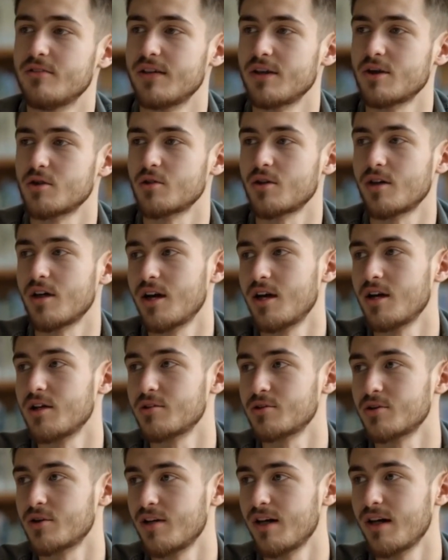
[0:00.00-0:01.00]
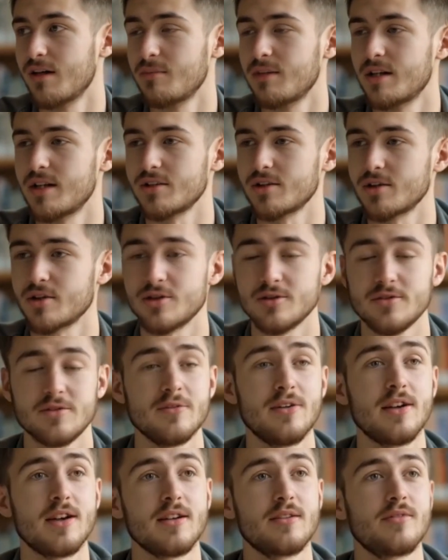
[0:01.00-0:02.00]
sellers can add personal
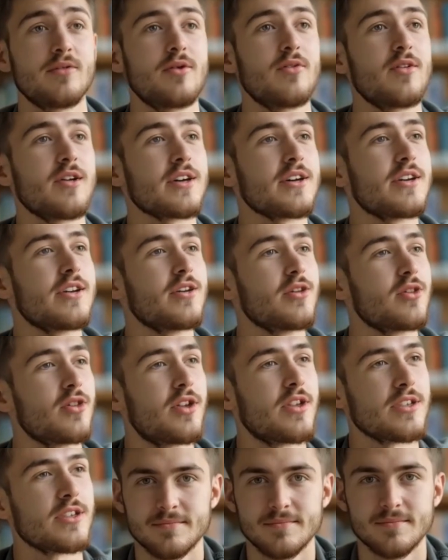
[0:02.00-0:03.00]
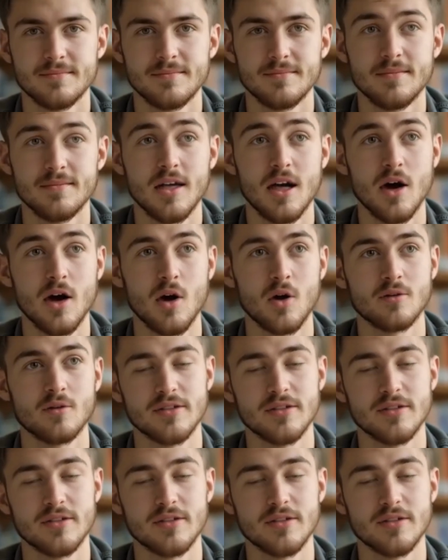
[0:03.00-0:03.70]
touches to ensure authenticity.